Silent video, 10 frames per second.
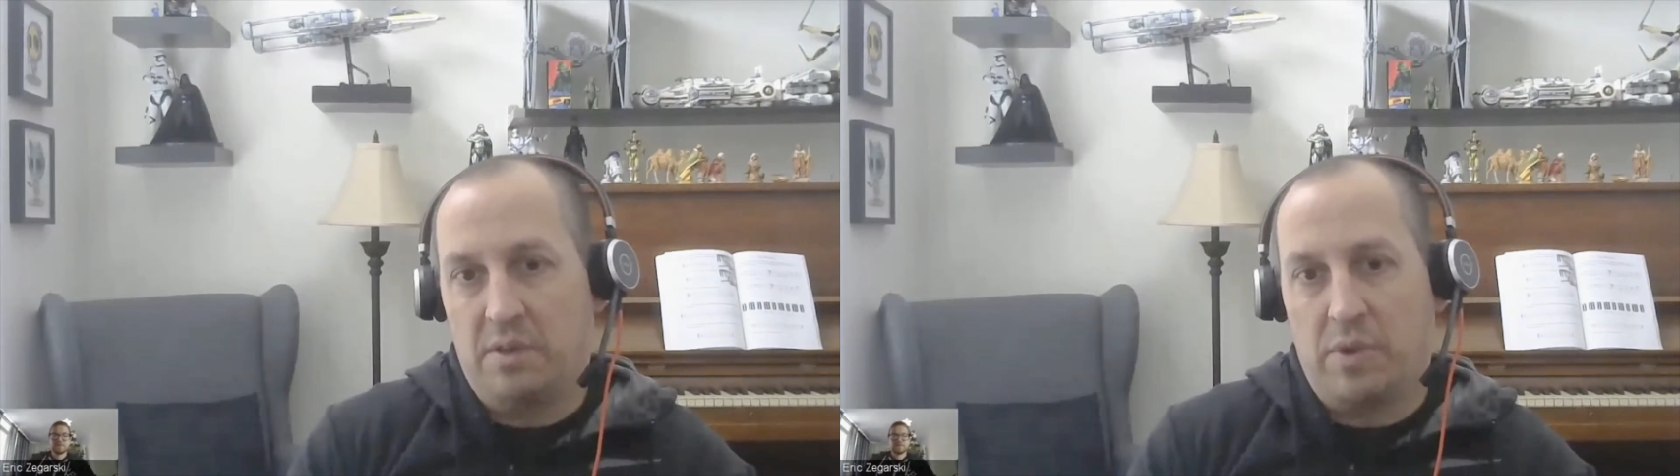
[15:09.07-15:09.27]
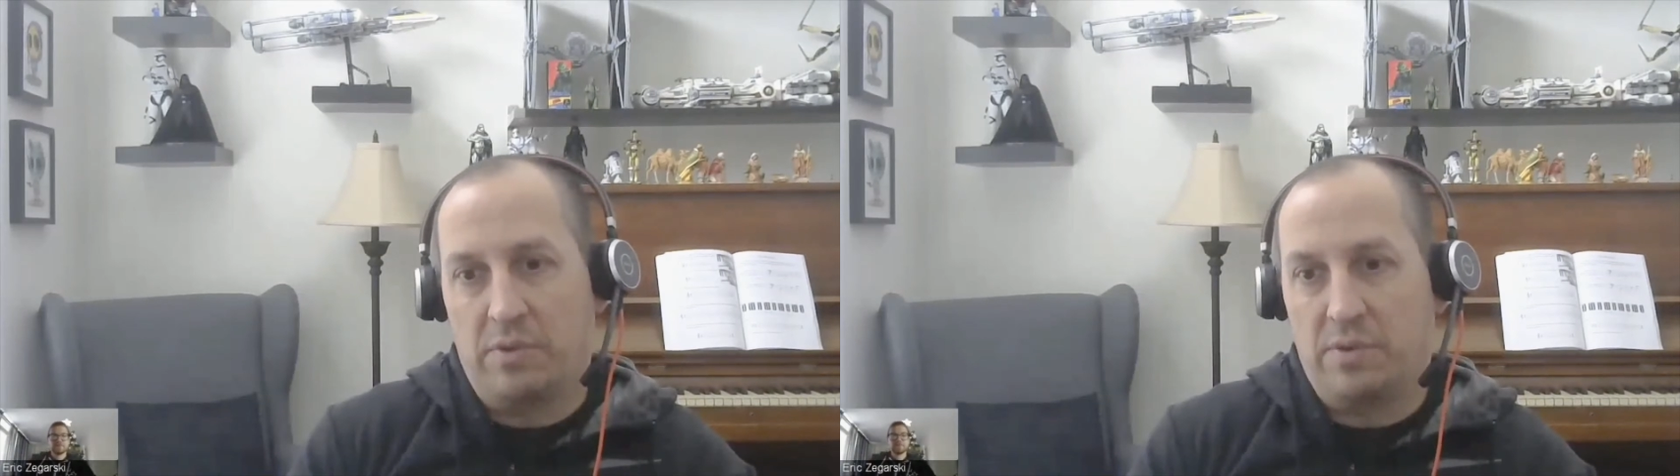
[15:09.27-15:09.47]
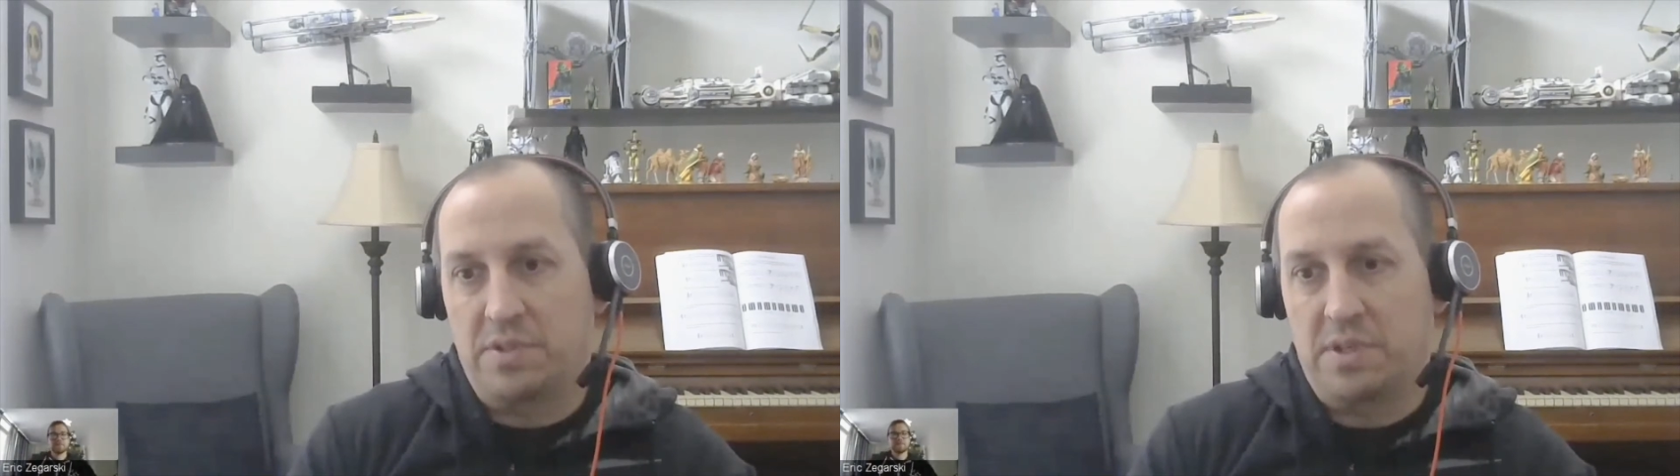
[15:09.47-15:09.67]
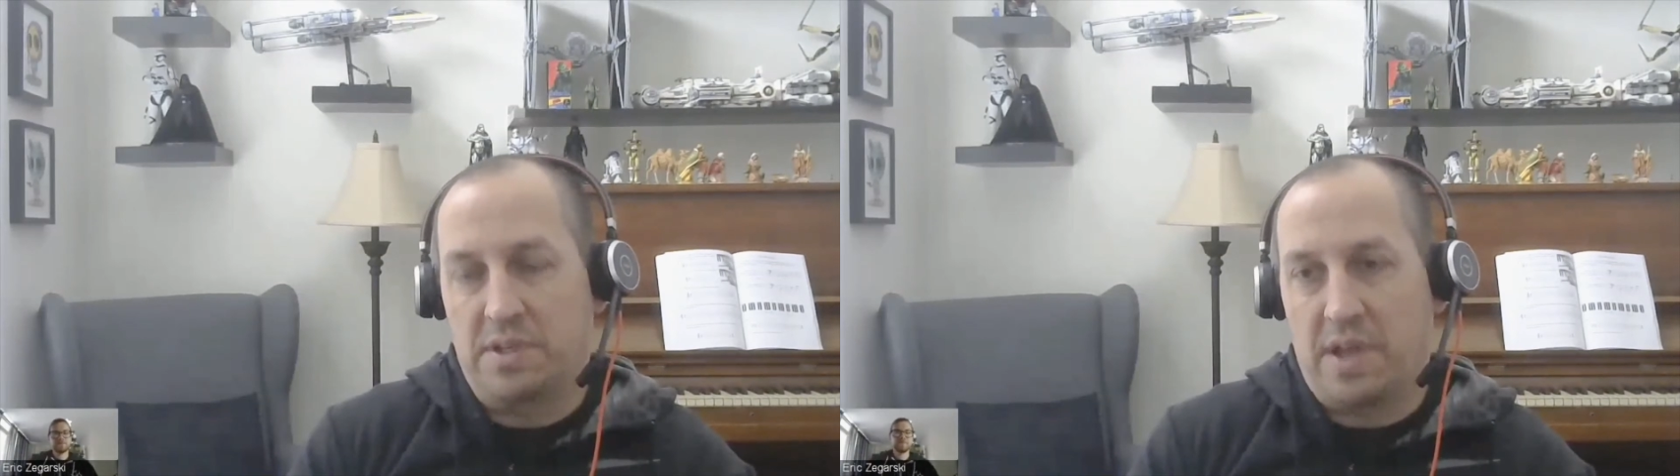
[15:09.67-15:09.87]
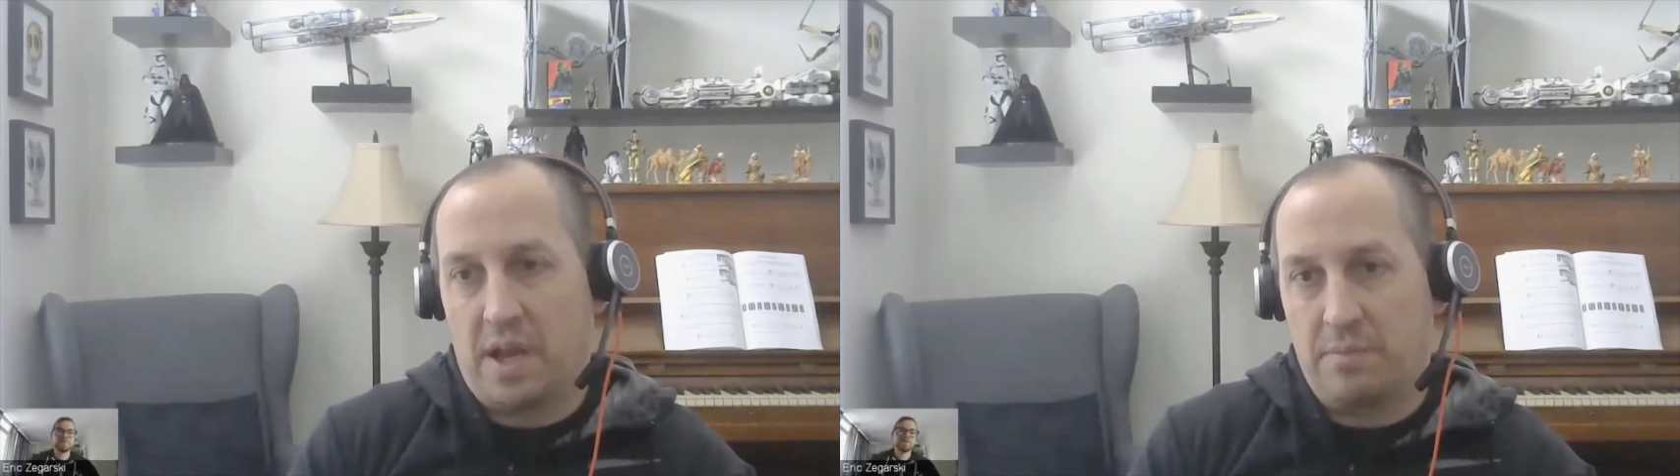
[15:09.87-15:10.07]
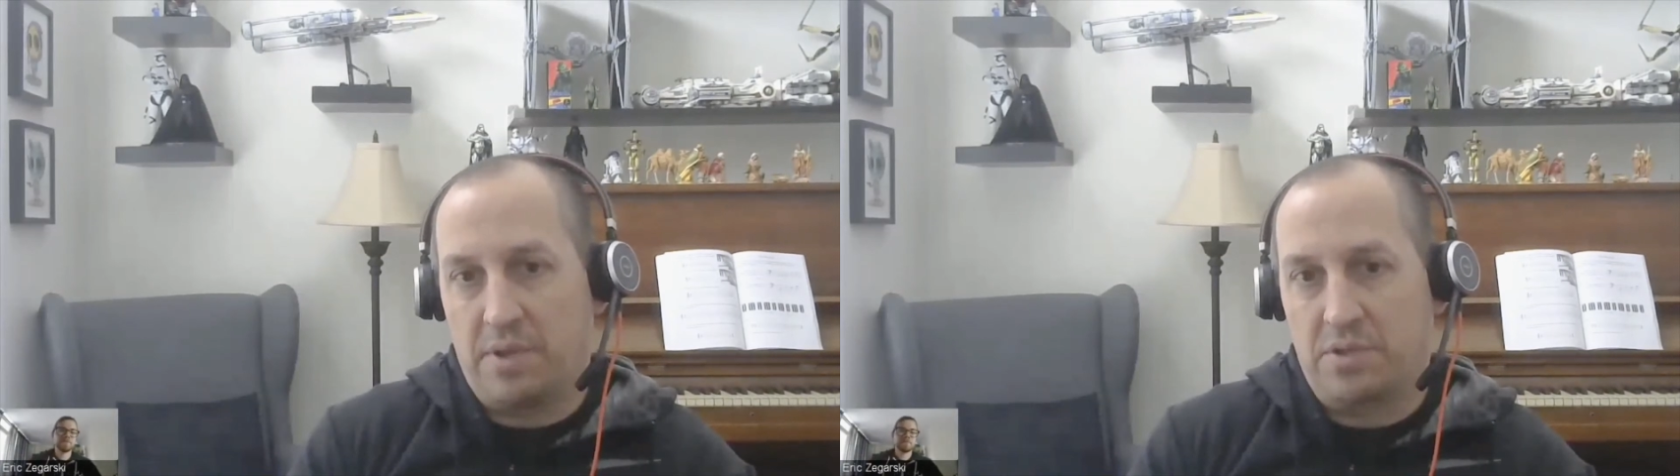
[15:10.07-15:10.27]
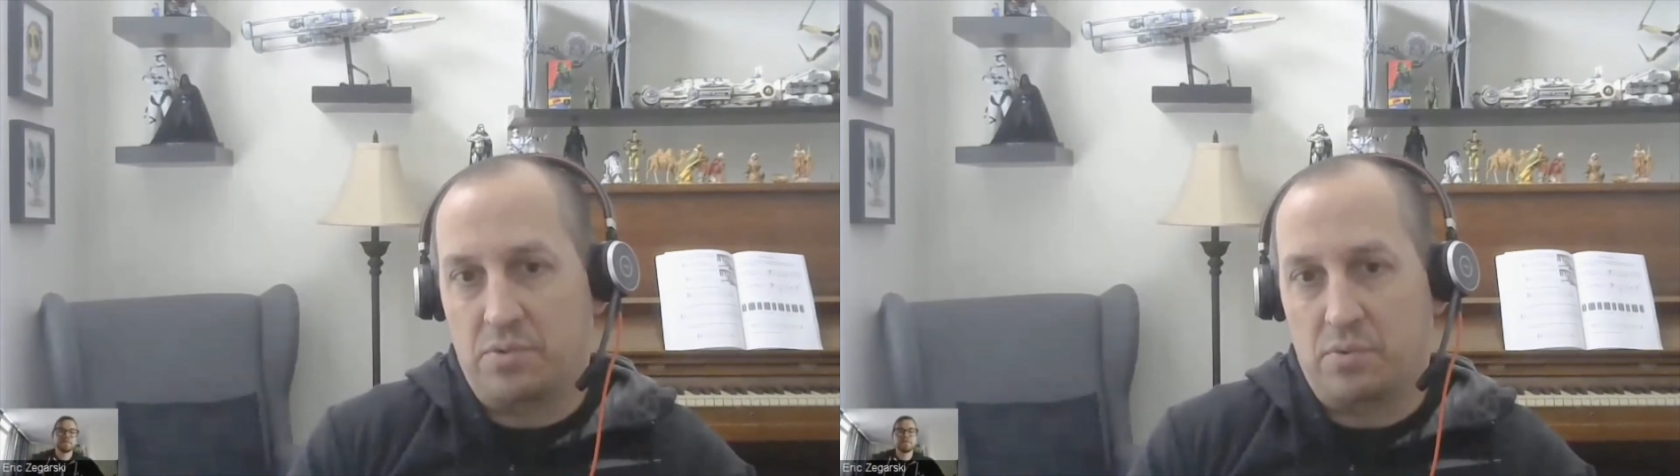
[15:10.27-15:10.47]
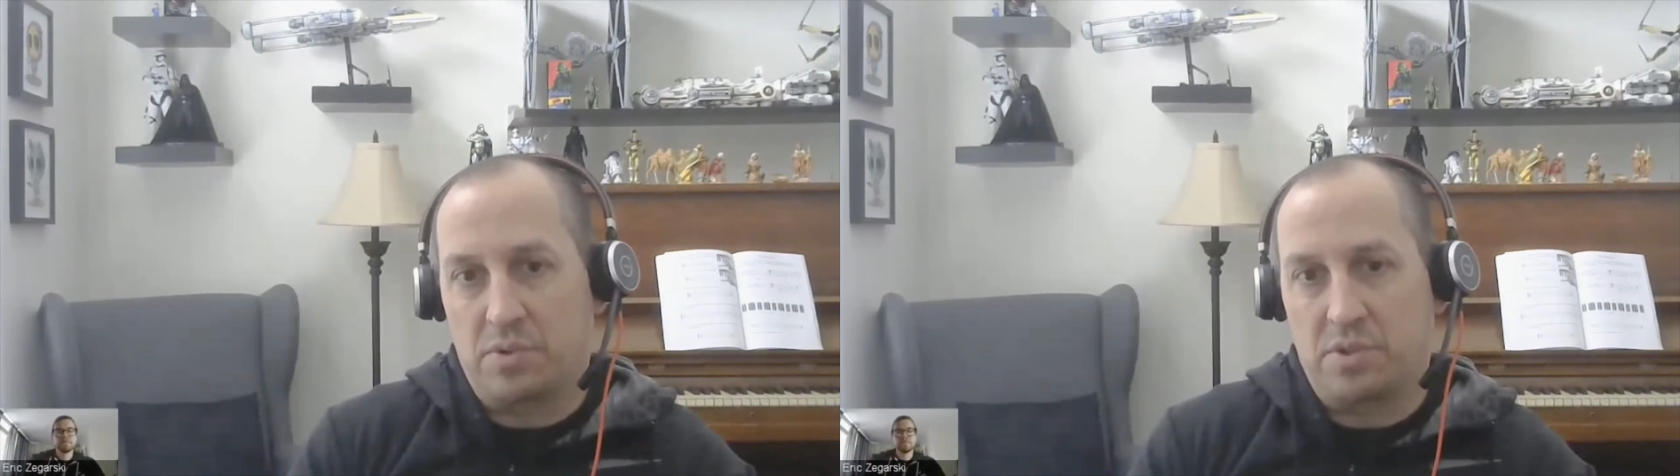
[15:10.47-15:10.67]
whether it's a database
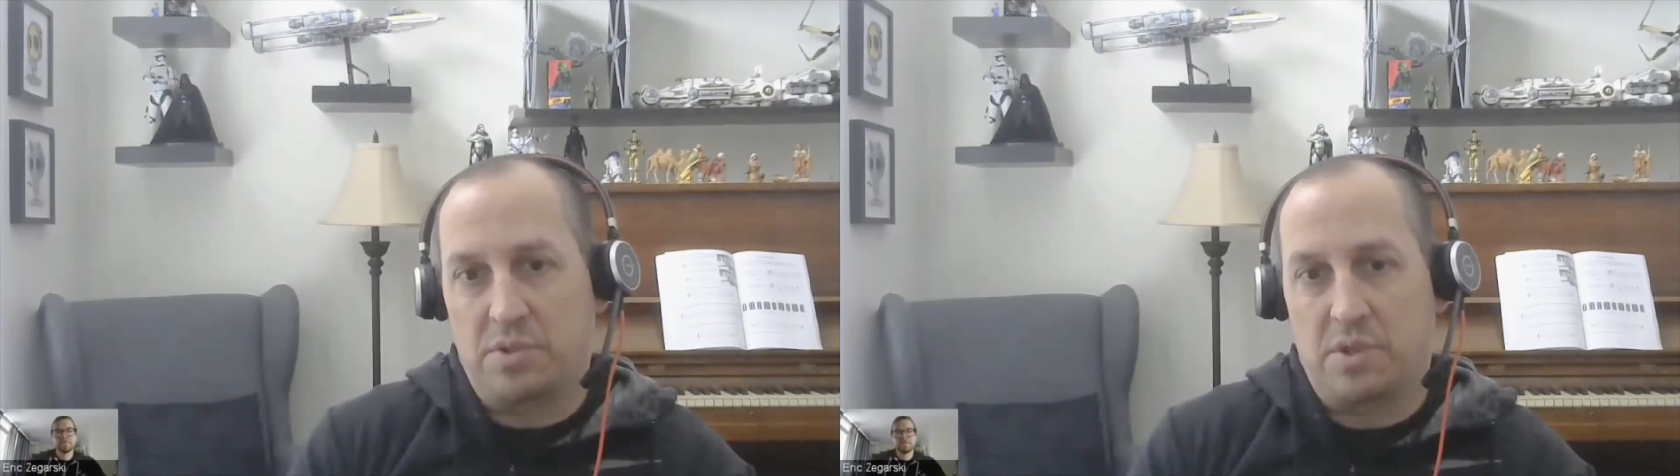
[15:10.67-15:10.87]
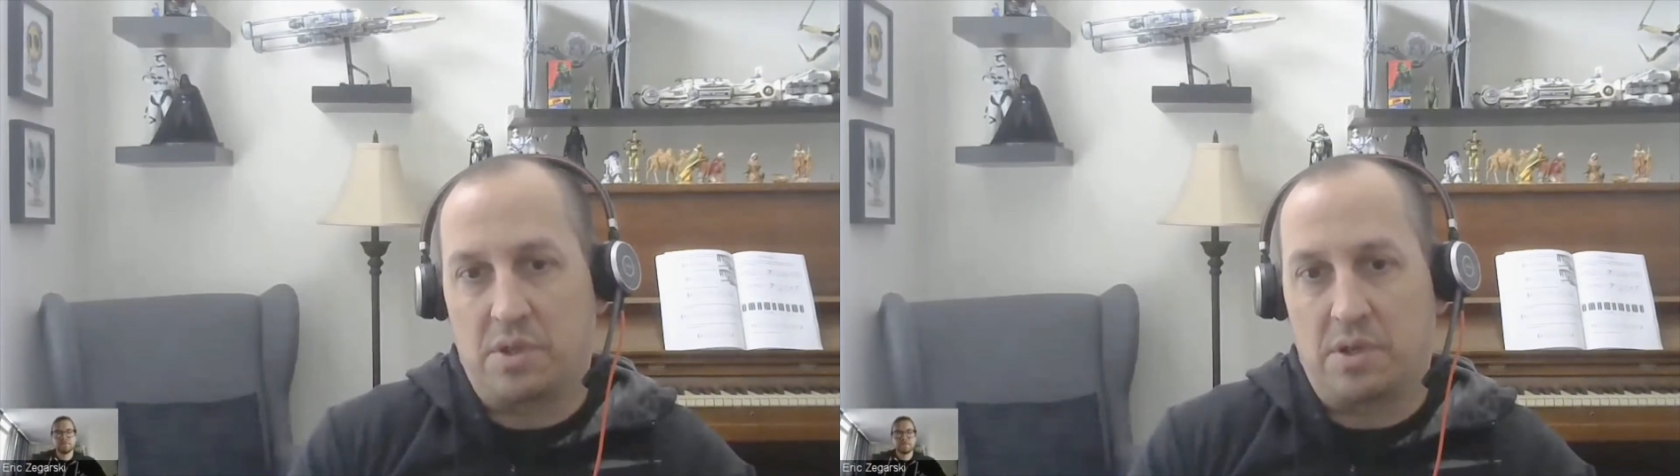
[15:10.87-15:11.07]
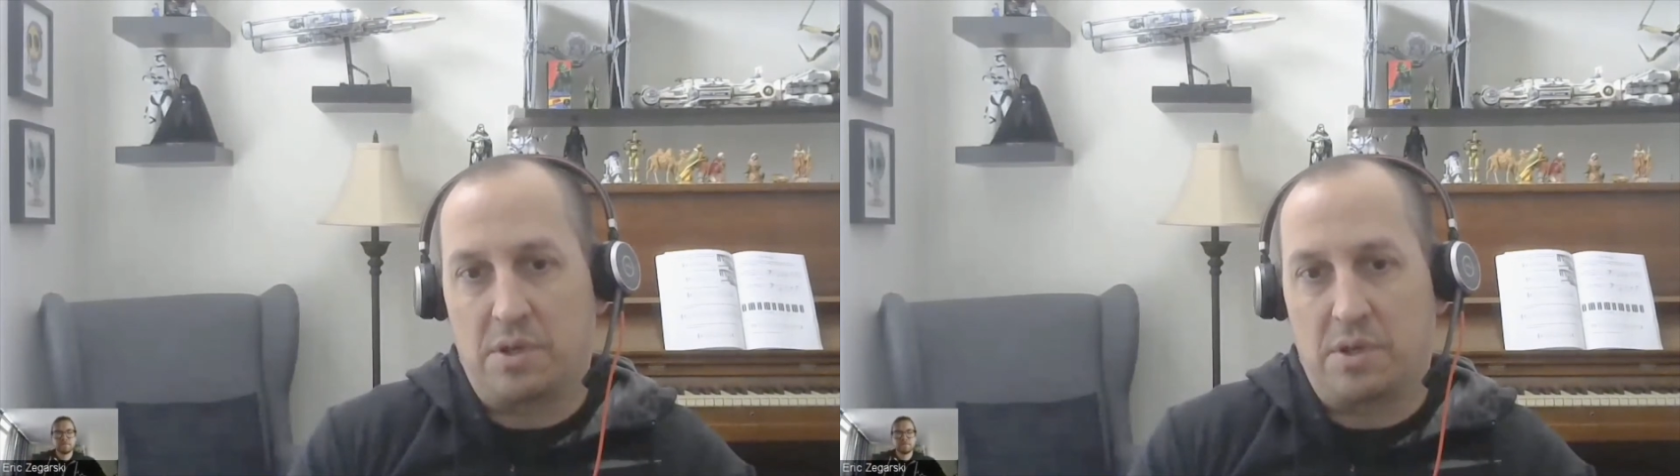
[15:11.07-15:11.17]
source,